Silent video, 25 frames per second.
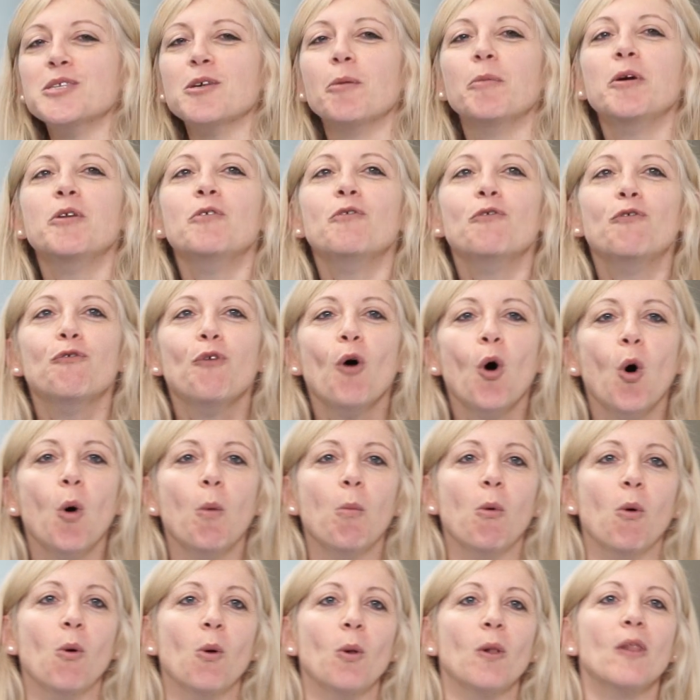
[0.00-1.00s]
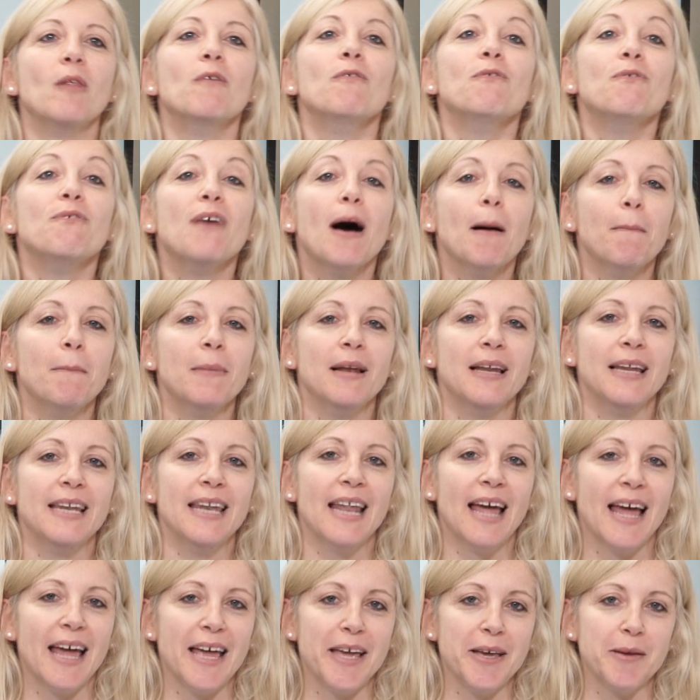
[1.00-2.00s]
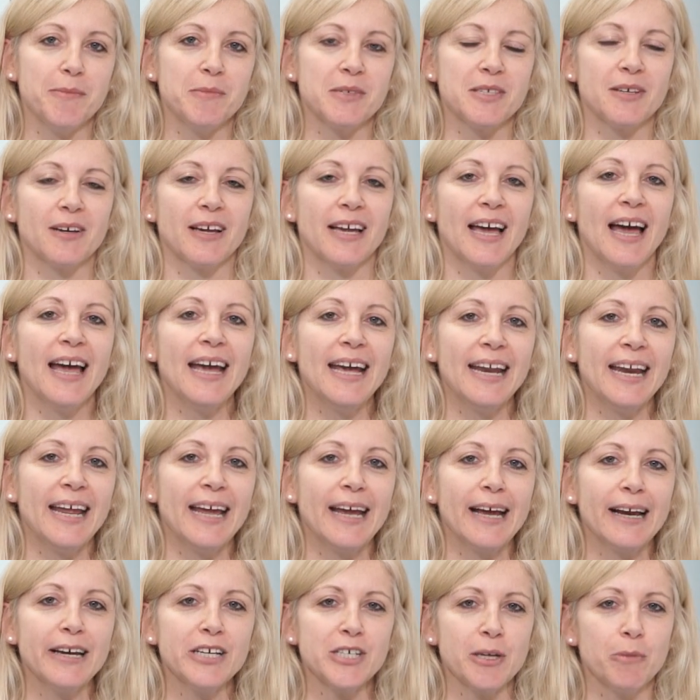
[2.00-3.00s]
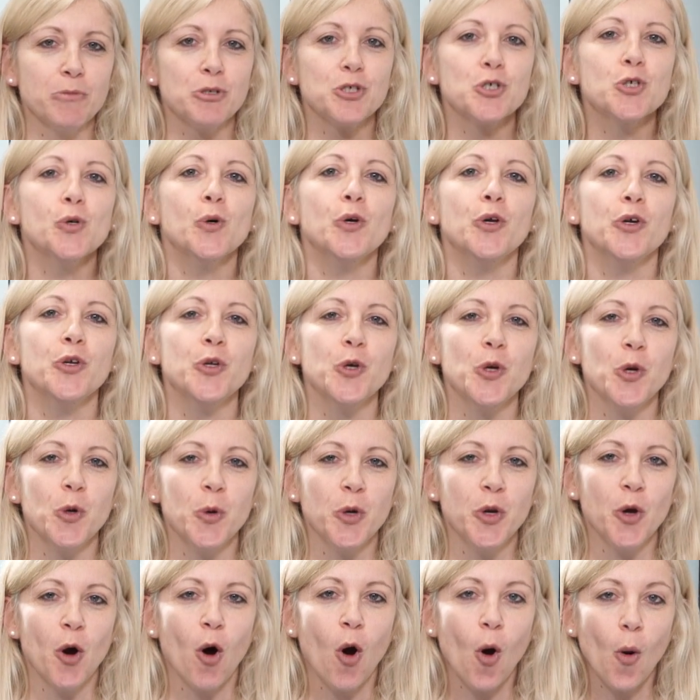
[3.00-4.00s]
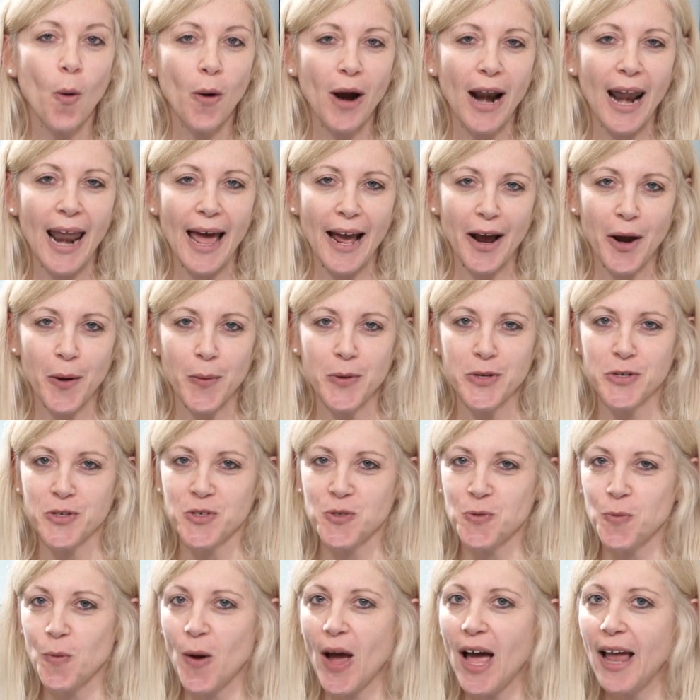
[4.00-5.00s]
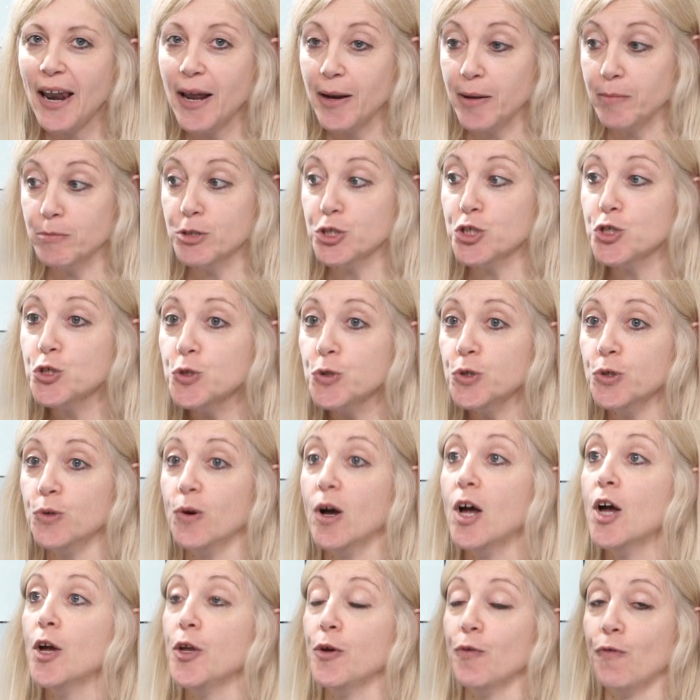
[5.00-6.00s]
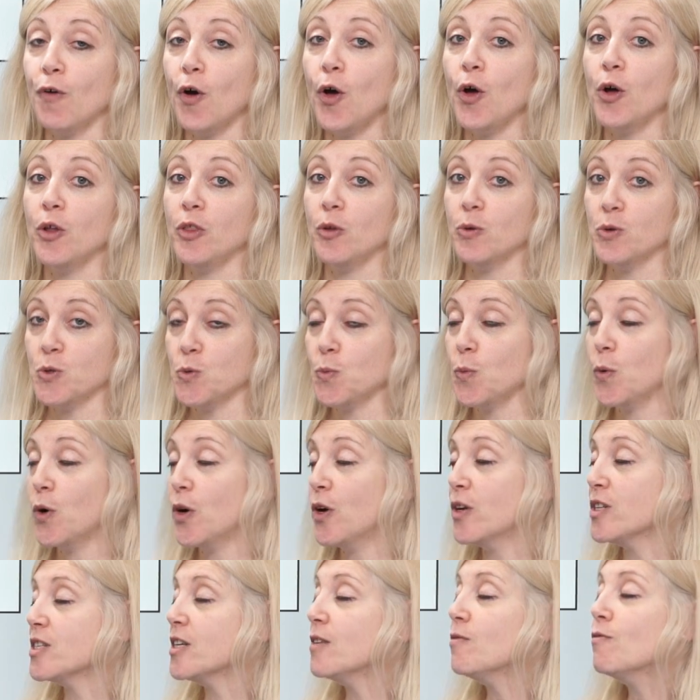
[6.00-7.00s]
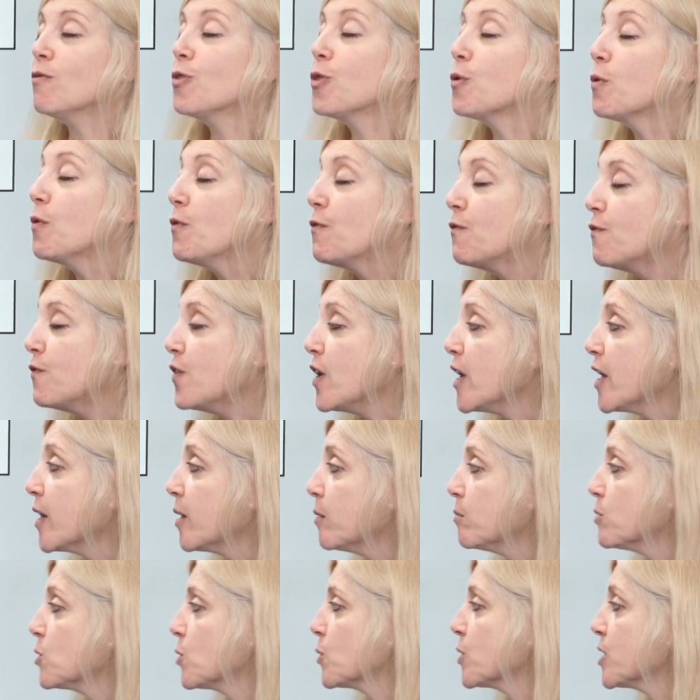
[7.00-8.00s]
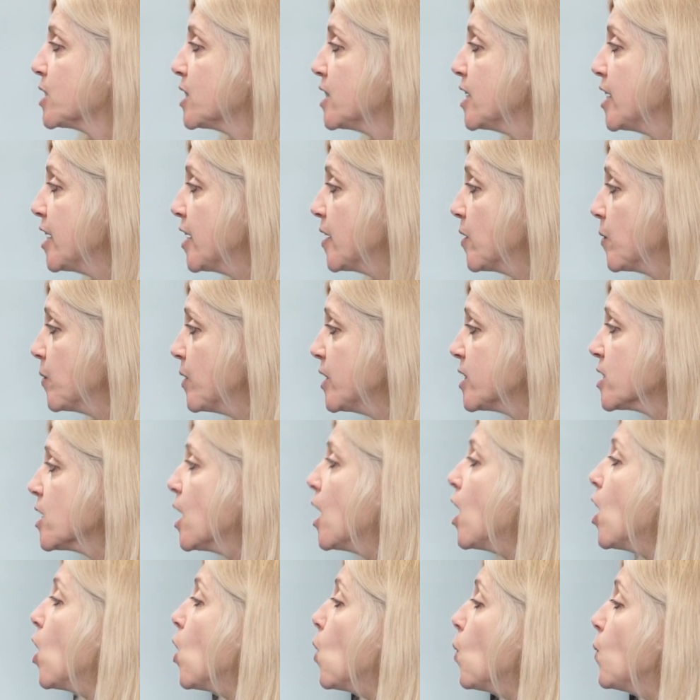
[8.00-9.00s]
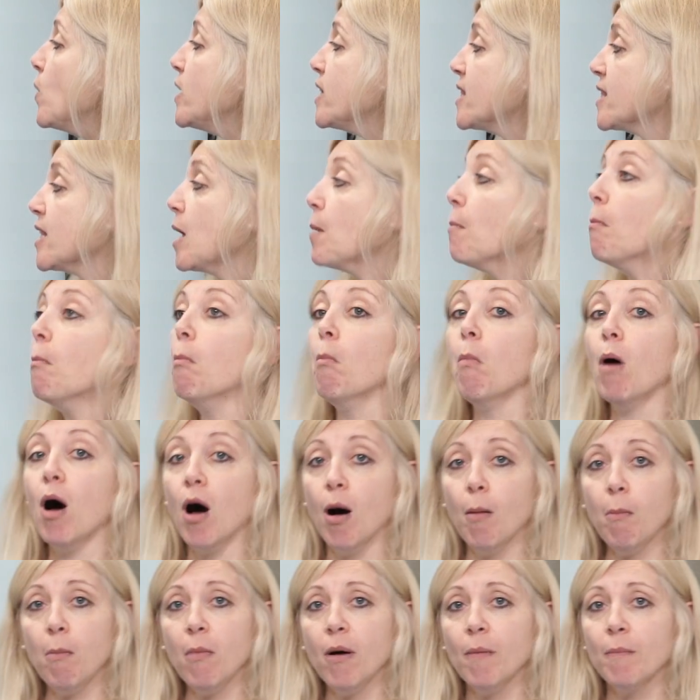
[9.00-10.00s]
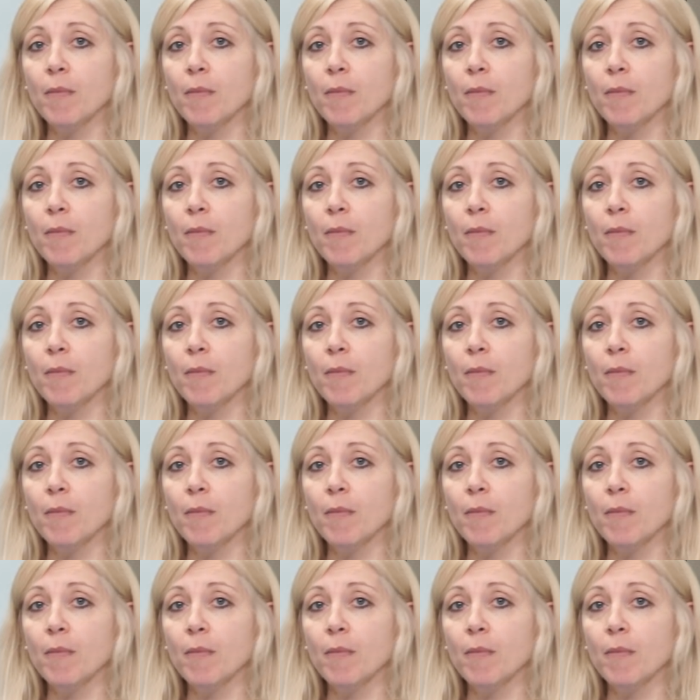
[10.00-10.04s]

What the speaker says: some informal family names, okay, in English. I'm sure you do in your own language as well, and I'm sure you've heard those words through films or series. We say mum